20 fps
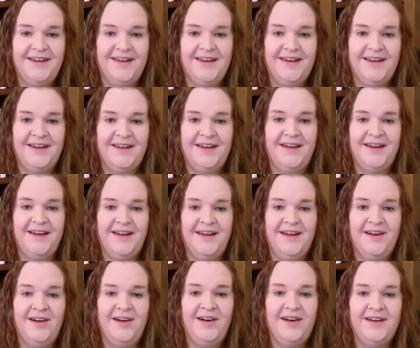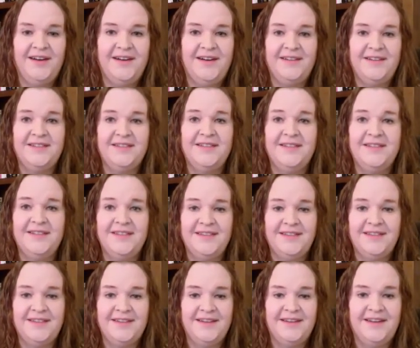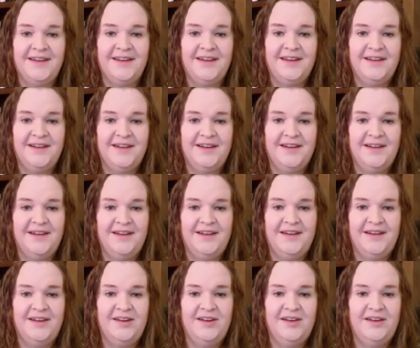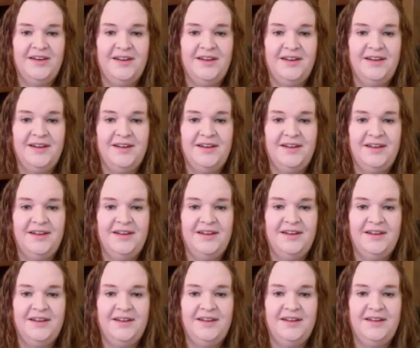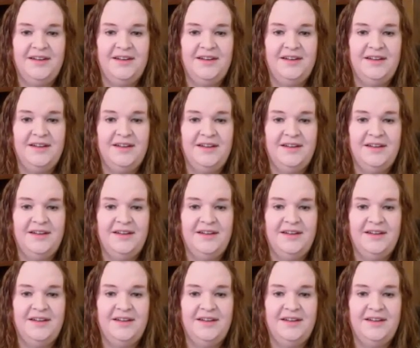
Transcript: This person isn't speaking.